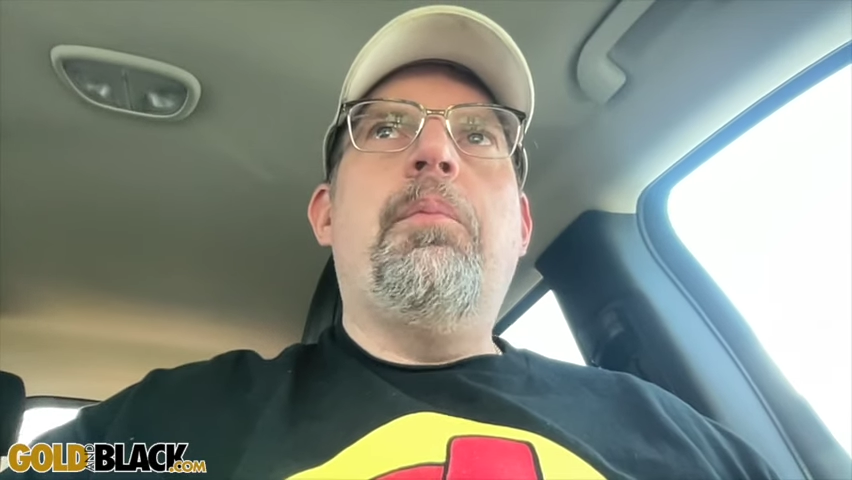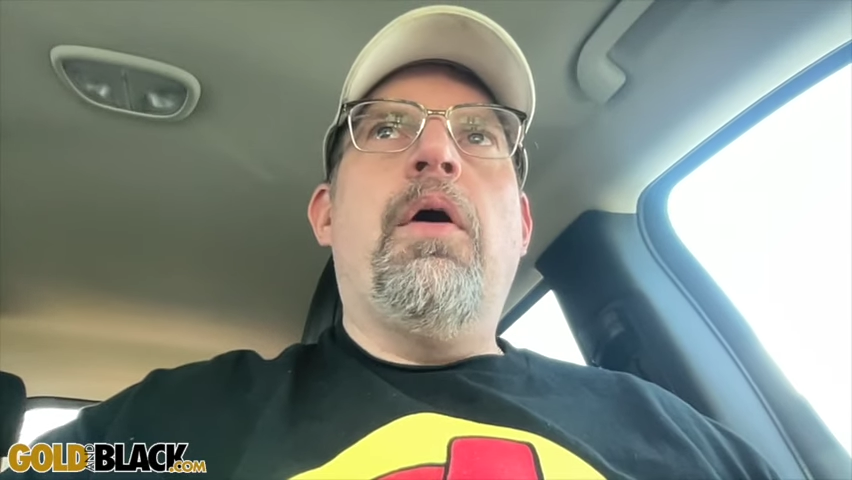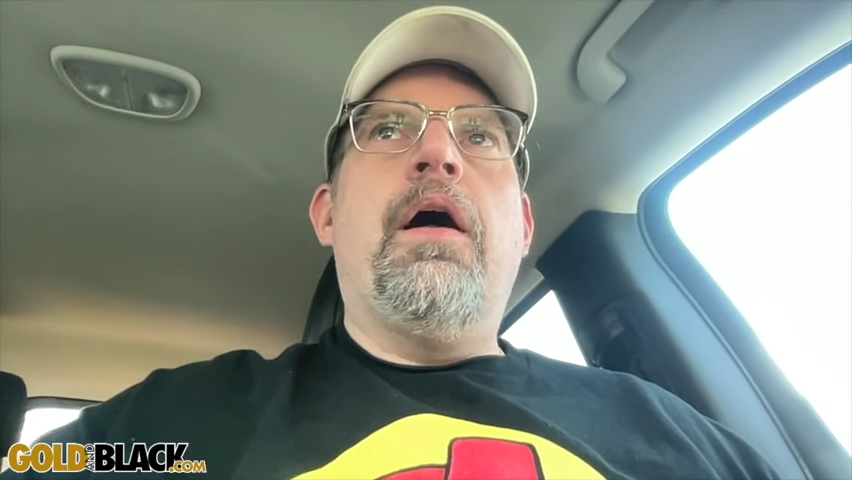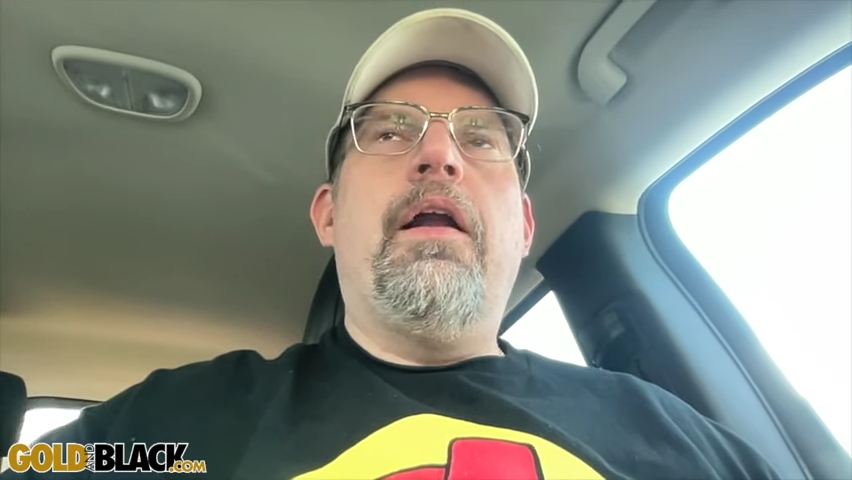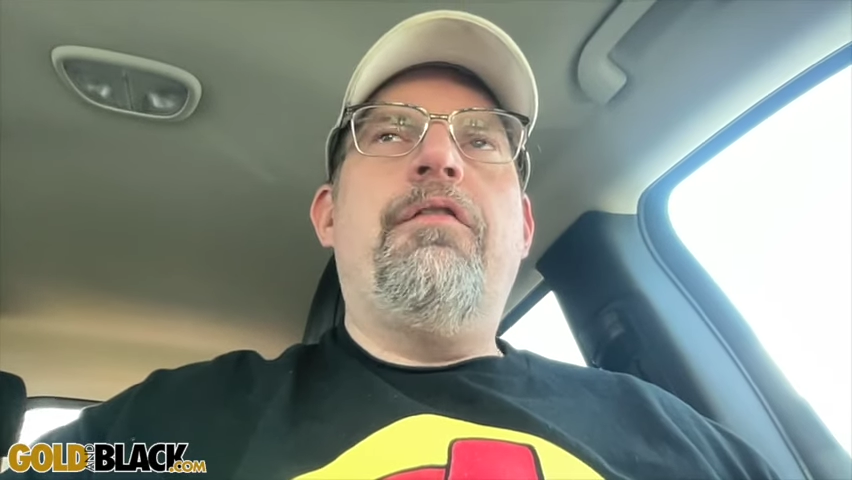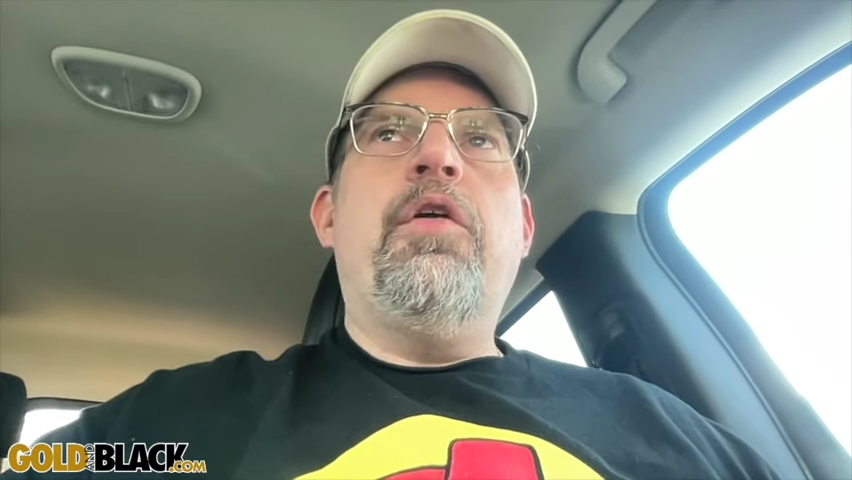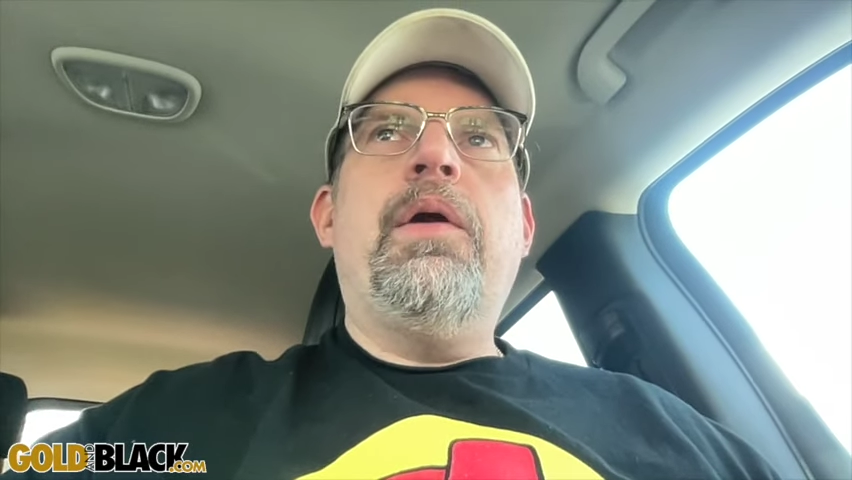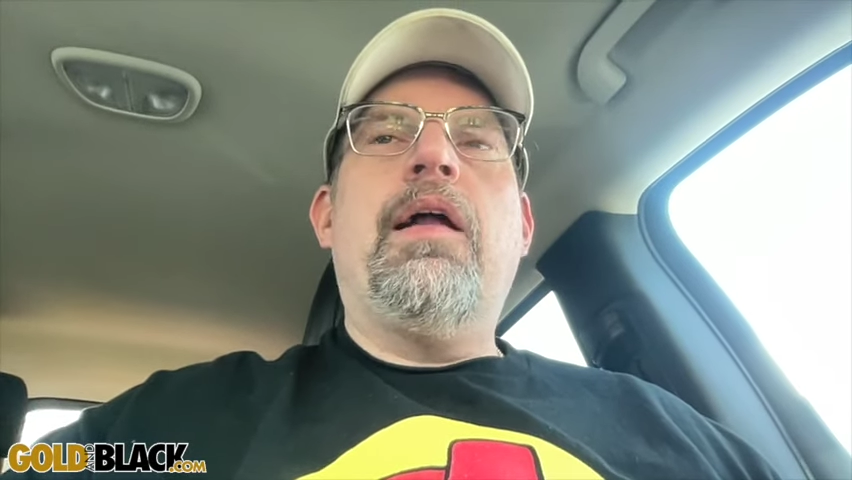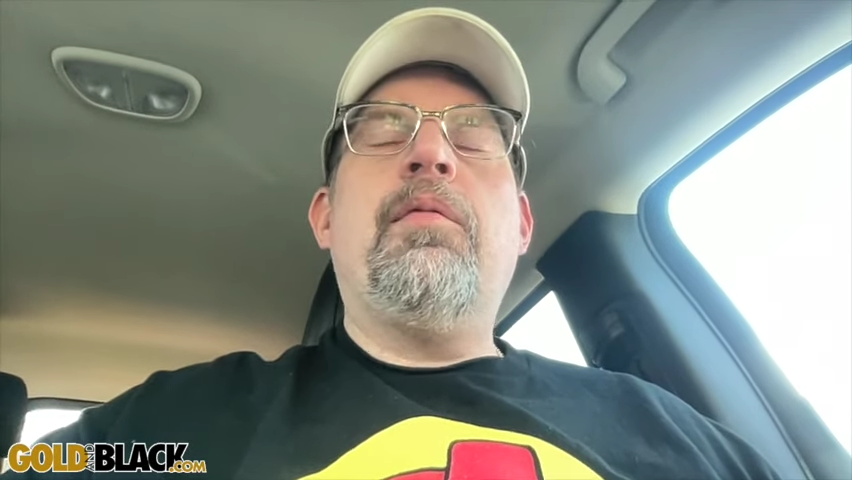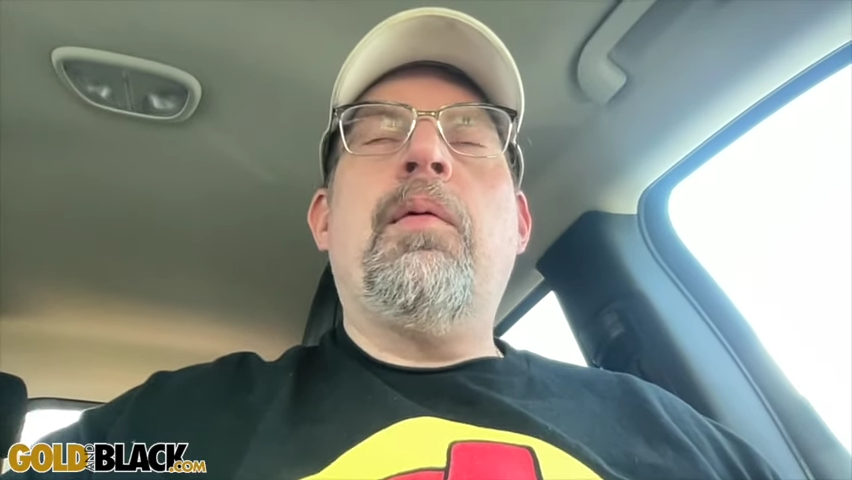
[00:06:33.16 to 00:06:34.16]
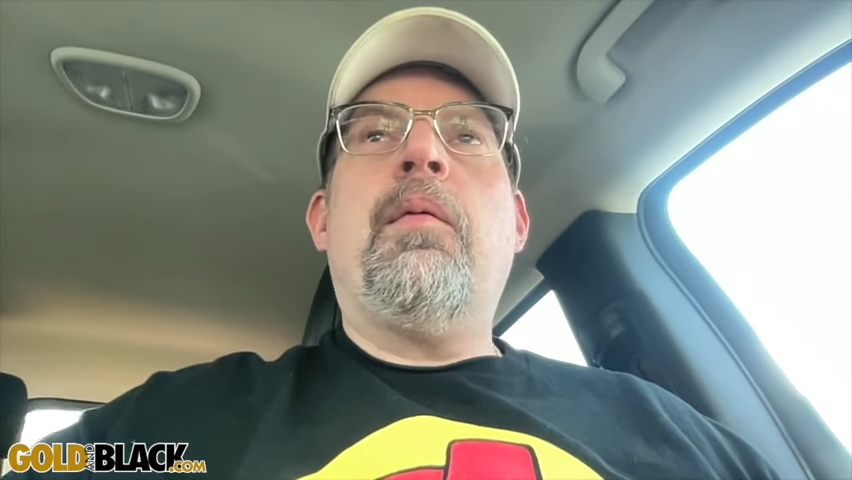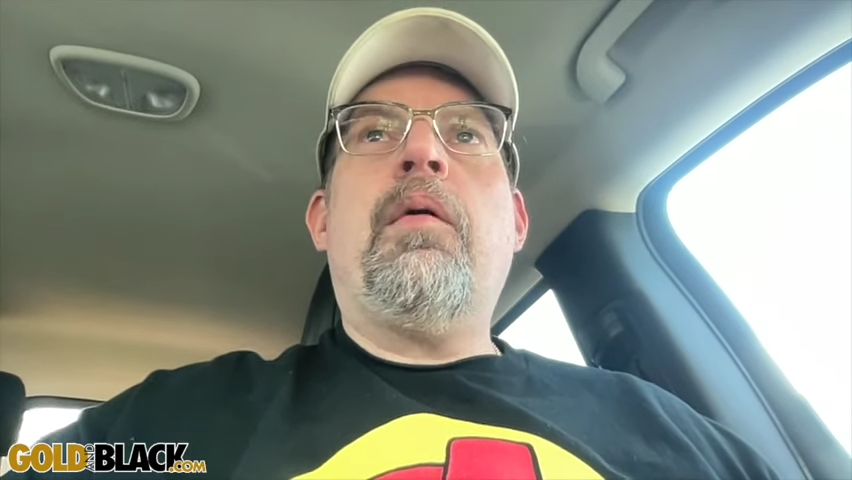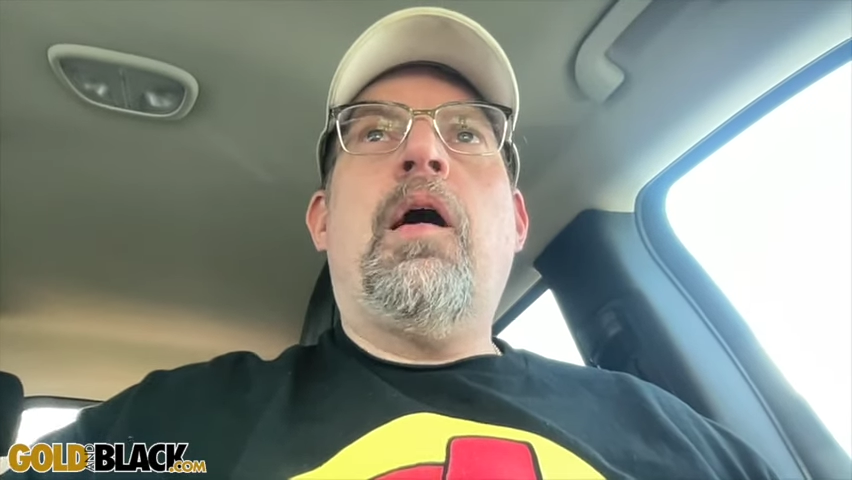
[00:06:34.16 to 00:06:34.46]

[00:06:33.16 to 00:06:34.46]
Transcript: but if you get him